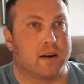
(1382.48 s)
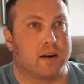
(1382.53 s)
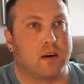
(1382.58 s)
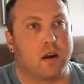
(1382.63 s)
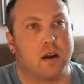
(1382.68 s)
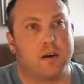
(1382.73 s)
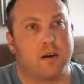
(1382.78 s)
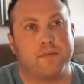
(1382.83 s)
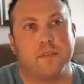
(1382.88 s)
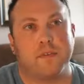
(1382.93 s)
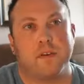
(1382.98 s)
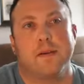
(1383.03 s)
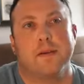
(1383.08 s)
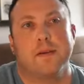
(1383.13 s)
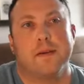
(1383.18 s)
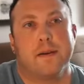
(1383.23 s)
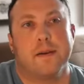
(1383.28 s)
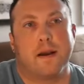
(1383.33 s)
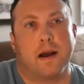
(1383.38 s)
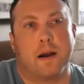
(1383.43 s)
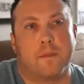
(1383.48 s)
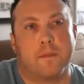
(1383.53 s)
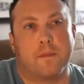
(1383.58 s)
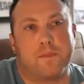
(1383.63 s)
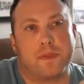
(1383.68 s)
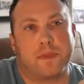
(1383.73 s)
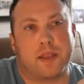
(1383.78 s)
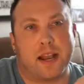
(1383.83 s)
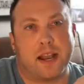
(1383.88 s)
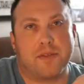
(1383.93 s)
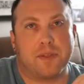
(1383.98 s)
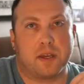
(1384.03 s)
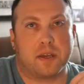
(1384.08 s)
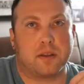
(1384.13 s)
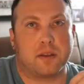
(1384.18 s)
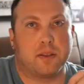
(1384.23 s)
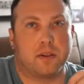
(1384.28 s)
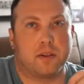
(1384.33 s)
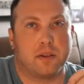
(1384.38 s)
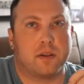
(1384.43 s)
off. I
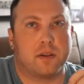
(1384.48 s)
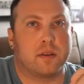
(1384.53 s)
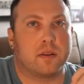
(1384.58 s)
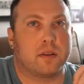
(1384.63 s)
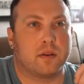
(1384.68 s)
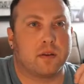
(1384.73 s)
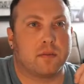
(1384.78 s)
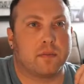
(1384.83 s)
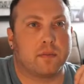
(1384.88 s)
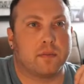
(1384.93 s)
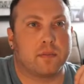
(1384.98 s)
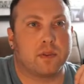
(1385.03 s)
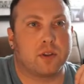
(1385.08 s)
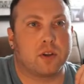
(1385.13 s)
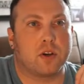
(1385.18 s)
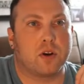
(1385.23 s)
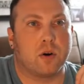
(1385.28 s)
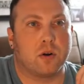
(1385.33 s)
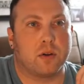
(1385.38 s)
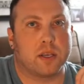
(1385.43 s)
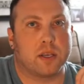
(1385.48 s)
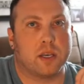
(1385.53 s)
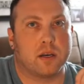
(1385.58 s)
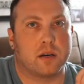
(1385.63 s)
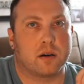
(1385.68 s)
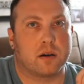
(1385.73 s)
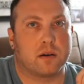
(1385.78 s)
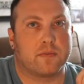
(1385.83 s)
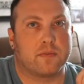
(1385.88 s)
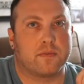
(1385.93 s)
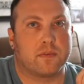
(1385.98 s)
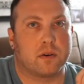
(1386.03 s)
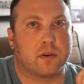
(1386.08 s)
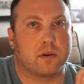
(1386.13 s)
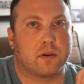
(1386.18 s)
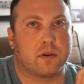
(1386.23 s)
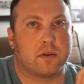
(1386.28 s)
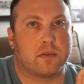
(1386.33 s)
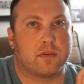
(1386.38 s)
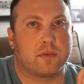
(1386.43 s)
think that the goal here
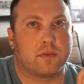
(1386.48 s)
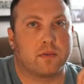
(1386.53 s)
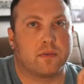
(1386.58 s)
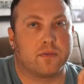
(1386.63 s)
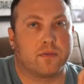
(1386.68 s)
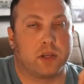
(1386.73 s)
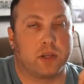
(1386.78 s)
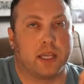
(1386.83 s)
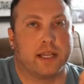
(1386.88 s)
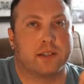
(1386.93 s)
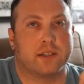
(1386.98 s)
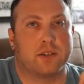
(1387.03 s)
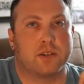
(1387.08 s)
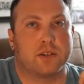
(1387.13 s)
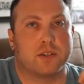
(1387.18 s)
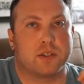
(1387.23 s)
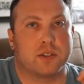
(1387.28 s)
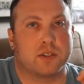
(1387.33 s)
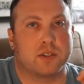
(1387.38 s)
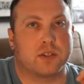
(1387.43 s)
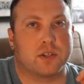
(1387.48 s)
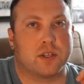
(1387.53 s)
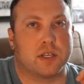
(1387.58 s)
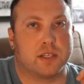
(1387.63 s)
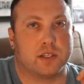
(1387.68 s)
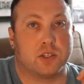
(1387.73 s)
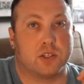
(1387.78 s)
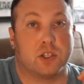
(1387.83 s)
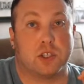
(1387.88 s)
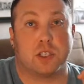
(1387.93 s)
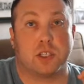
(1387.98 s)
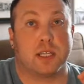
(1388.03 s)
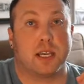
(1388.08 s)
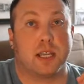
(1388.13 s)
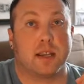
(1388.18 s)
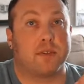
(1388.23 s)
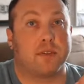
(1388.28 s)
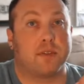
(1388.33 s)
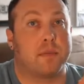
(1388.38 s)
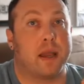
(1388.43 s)
for freelancers is just to
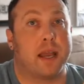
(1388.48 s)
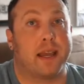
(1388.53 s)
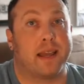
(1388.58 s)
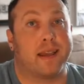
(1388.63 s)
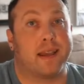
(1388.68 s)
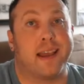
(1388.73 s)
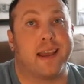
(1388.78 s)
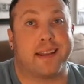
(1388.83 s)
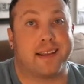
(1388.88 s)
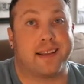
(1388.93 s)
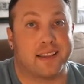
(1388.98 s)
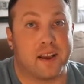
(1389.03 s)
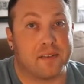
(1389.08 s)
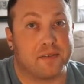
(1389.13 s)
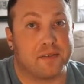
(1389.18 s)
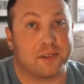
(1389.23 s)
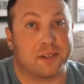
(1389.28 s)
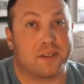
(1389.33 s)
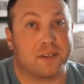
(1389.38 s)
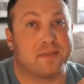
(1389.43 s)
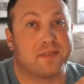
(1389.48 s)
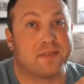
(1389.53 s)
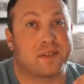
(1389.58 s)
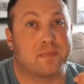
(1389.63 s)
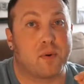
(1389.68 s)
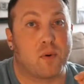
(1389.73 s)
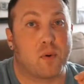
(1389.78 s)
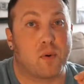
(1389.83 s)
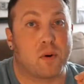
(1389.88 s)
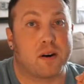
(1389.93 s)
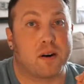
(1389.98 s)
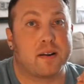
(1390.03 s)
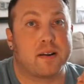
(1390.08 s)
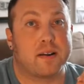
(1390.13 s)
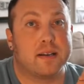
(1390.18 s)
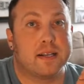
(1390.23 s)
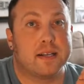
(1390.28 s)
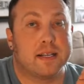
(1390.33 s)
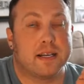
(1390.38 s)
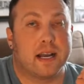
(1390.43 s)
give them any level of support.
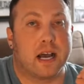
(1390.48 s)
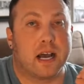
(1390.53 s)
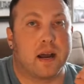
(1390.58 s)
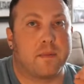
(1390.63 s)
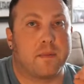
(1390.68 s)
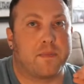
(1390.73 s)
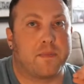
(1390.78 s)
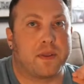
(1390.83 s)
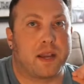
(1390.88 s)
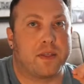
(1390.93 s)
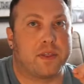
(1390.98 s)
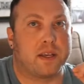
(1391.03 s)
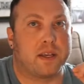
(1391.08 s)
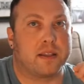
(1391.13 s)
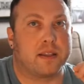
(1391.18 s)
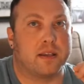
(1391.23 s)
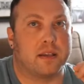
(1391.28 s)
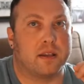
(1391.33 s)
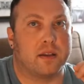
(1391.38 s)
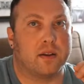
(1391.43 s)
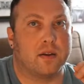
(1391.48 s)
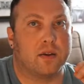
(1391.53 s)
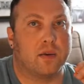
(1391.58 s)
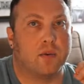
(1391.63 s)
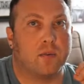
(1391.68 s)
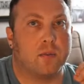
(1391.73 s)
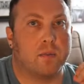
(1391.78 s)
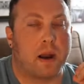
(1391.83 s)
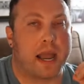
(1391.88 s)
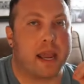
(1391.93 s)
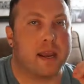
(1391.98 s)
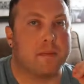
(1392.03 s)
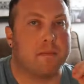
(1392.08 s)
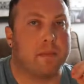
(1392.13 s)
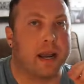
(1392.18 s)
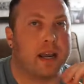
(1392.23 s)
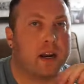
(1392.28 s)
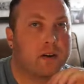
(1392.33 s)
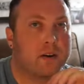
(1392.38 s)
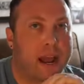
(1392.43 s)
I think that my
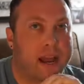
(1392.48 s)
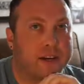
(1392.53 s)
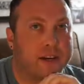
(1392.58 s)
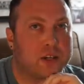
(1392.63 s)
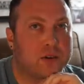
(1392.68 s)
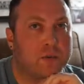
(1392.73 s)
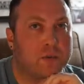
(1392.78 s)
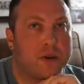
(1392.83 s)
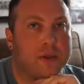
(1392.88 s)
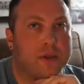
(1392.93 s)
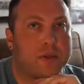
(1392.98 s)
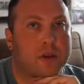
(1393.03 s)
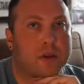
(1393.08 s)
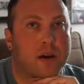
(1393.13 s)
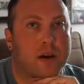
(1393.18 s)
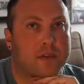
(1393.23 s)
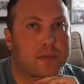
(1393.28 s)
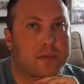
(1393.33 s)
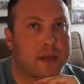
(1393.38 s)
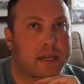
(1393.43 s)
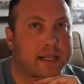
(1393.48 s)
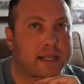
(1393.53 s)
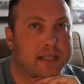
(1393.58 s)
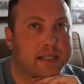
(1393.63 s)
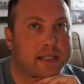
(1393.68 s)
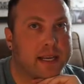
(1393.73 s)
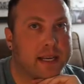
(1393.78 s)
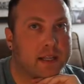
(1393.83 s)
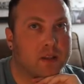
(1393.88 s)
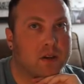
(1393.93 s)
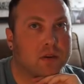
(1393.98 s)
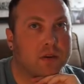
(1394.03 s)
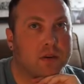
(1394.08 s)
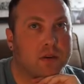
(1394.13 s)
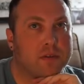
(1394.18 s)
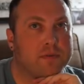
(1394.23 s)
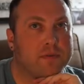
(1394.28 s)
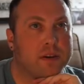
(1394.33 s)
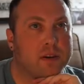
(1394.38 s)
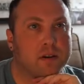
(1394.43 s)
interaction with government at state, local,
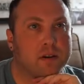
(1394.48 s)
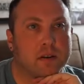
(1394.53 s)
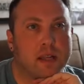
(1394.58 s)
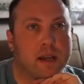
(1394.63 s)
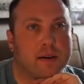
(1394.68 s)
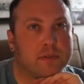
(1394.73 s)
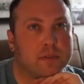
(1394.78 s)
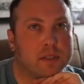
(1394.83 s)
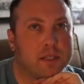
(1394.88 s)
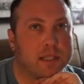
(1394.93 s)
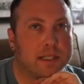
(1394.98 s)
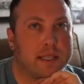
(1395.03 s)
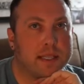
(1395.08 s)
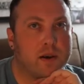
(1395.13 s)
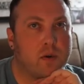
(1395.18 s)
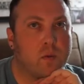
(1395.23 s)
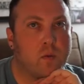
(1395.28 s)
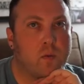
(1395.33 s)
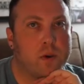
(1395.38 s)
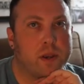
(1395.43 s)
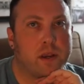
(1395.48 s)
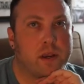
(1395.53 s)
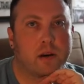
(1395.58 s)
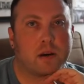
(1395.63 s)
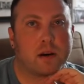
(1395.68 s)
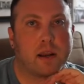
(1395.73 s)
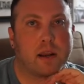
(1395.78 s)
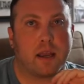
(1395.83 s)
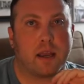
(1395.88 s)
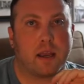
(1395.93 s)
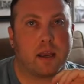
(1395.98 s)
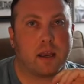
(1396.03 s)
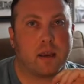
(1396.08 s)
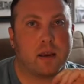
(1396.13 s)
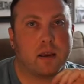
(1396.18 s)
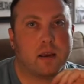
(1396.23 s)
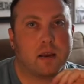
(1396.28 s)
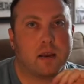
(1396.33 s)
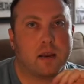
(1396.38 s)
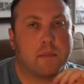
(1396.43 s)
and federal level is that we are a
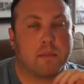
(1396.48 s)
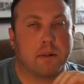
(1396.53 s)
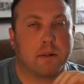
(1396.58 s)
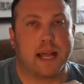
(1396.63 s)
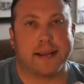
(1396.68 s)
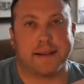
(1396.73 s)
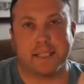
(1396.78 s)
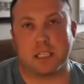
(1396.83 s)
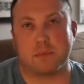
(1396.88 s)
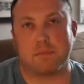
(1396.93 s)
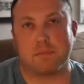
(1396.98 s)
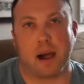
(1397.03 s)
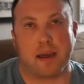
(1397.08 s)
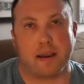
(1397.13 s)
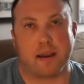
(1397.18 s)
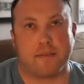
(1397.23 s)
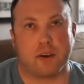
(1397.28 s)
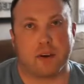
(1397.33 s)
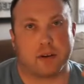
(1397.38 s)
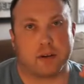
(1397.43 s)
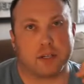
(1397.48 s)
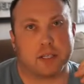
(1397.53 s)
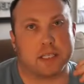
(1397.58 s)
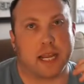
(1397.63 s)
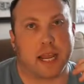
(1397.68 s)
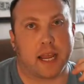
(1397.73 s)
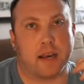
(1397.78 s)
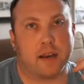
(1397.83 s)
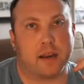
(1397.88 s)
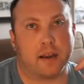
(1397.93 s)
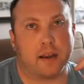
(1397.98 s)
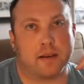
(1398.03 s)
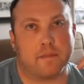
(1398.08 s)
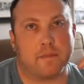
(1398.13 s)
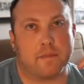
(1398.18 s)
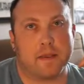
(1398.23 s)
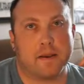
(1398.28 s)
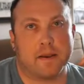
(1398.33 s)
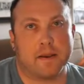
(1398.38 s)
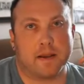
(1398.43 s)
blind spot of understanding.
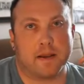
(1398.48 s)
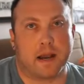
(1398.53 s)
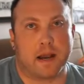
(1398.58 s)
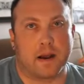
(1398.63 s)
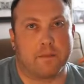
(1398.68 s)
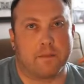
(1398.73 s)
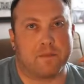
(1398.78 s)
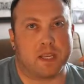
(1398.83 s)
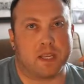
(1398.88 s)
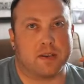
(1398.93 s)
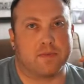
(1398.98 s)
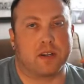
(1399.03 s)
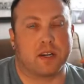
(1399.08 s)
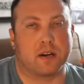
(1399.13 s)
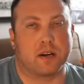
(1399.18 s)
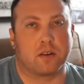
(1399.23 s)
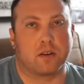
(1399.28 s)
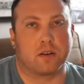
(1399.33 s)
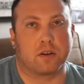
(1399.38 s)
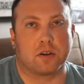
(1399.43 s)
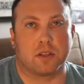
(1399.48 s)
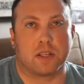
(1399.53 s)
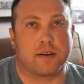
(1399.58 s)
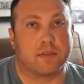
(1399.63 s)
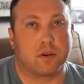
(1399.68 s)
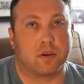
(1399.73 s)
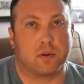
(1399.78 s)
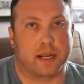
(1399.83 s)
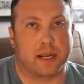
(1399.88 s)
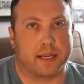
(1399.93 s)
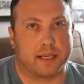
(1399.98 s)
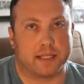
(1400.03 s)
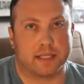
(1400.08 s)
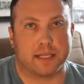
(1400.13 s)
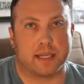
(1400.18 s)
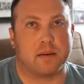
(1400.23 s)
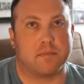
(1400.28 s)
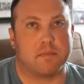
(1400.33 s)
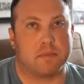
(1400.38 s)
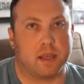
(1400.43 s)
Even at a local level, when I
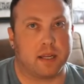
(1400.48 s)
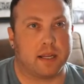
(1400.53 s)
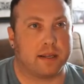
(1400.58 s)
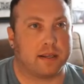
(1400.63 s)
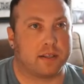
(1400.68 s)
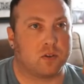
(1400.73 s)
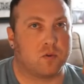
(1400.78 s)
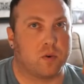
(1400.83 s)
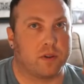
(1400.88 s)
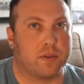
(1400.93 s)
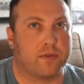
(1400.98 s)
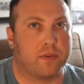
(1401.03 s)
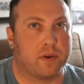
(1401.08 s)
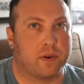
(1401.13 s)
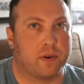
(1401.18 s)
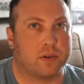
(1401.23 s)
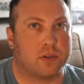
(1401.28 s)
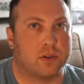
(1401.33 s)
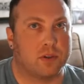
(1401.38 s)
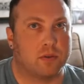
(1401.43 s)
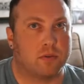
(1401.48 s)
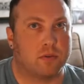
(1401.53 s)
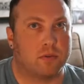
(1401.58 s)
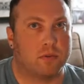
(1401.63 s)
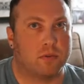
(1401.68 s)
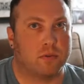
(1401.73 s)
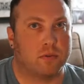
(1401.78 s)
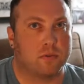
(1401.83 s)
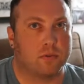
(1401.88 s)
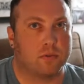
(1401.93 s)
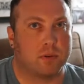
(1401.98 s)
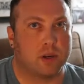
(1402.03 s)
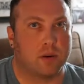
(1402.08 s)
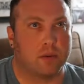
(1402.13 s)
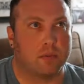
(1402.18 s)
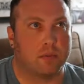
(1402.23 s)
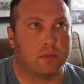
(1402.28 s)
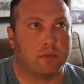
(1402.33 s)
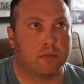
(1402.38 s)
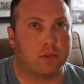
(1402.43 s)
sit in meetings with folks who
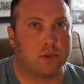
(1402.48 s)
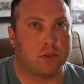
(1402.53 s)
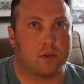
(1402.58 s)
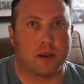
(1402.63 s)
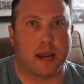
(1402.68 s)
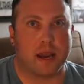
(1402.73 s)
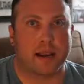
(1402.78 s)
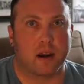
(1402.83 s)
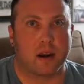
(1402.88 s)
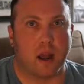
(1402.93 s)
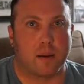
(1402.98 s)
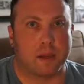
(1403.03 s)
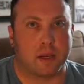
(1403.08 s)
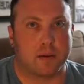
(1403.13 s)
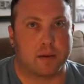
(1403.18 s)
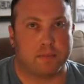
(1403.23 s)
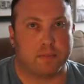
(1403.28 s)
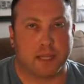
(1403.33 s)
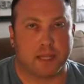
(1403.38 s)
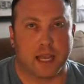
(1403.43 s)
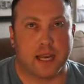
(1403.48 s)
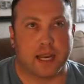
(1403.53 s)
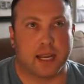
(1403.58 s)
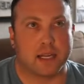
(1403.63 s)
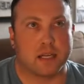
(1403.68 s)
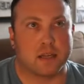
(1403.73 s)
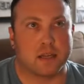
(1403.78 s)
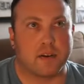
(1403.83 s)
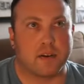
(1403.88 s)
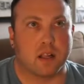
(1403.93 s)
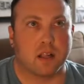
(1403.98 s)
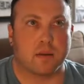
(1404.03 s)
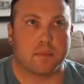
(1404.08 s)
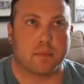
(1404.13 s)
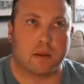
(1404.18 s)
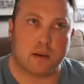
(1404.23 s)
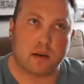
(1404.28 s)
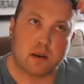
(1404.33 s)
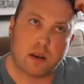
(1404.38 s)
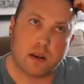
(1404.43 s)
do economic planning and
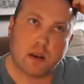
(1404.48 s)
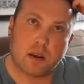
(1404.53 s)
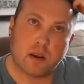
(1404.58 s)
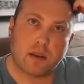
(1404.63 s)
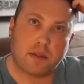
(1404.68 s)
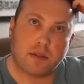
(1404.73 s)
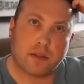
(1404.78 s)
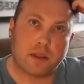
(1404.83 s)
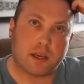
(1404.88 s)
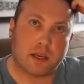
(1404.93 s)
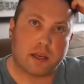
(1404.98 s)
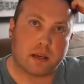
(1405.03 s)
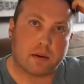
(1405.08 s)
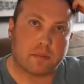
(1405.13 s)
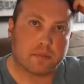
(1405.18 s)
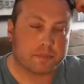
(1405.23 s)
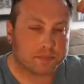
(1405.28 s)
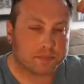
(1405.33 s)
development, it